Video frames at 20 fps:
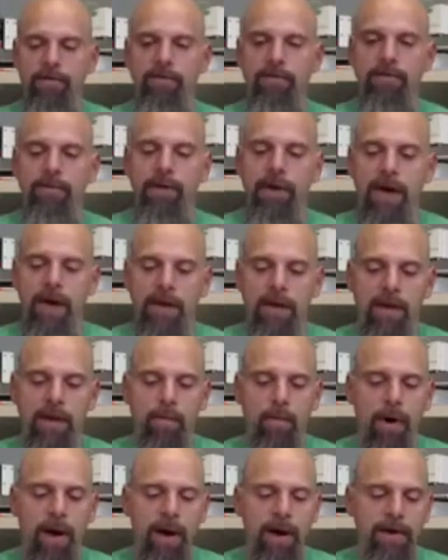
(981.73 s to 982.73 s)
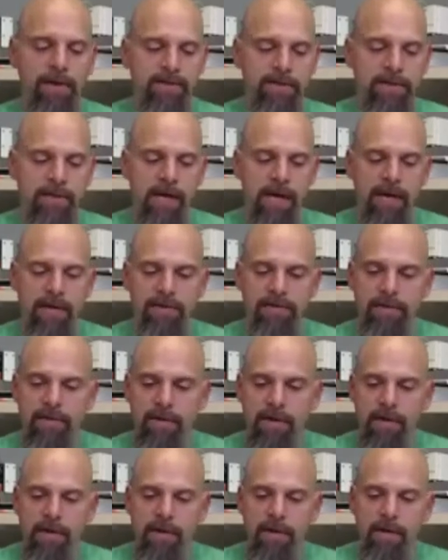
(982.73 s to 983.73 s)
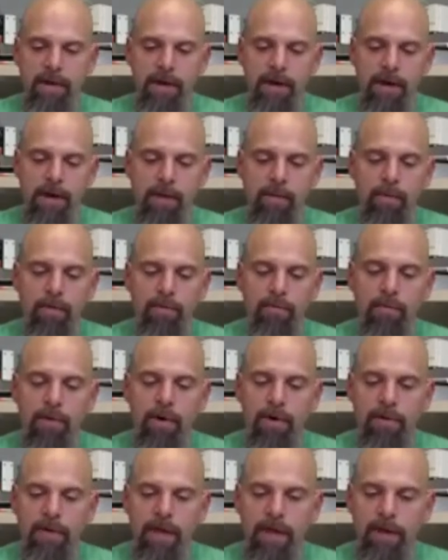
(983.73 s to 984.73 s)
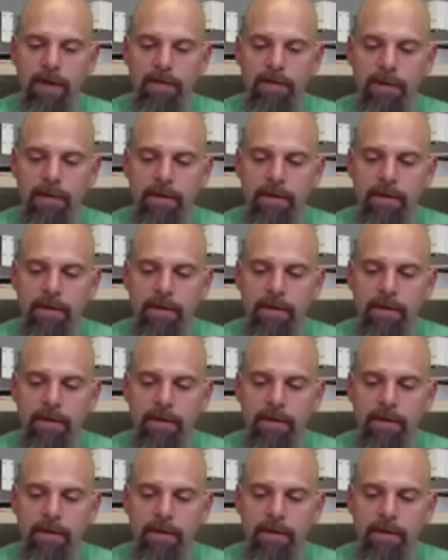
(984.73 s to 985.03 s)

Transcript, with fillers: see we had a lot of wires that uh, were the wrong length.